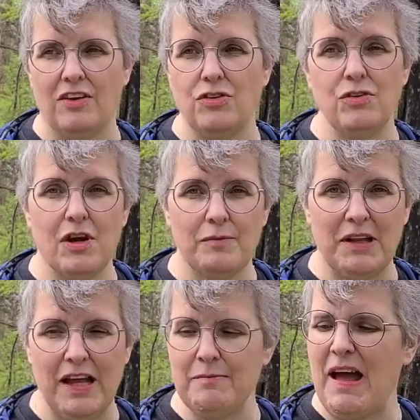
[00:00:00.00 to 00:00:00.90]
2
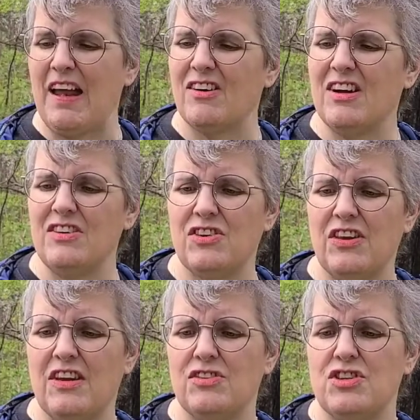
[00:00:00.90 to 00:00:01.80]
AA batteries,
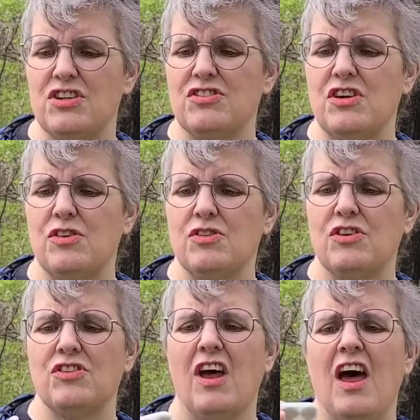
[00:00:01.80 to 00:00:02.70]
and this just
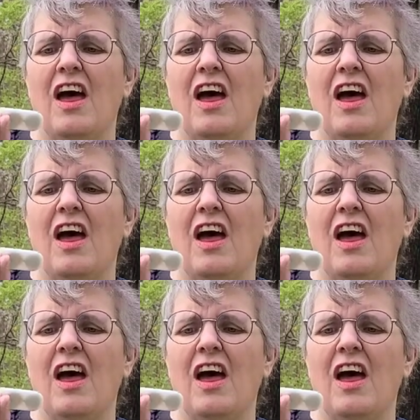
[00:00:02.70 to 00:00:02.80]
uses